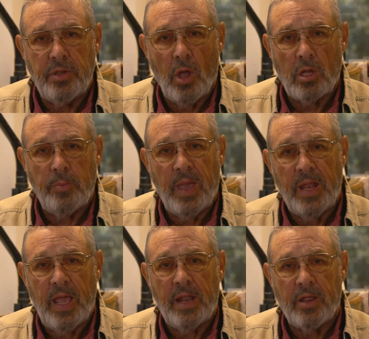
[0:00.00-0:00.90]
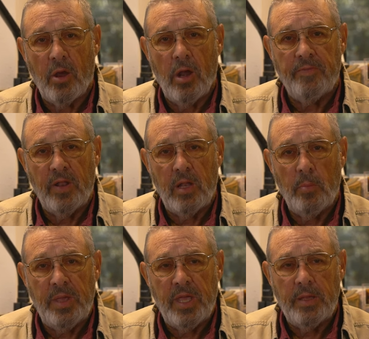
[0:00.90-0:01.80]
talked about how to carve a little
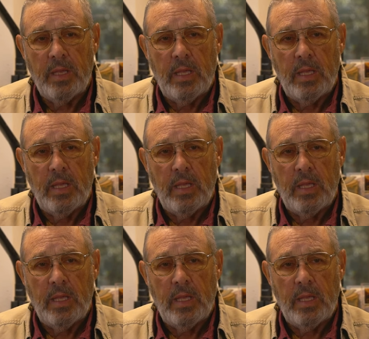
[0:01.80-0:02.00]
bit.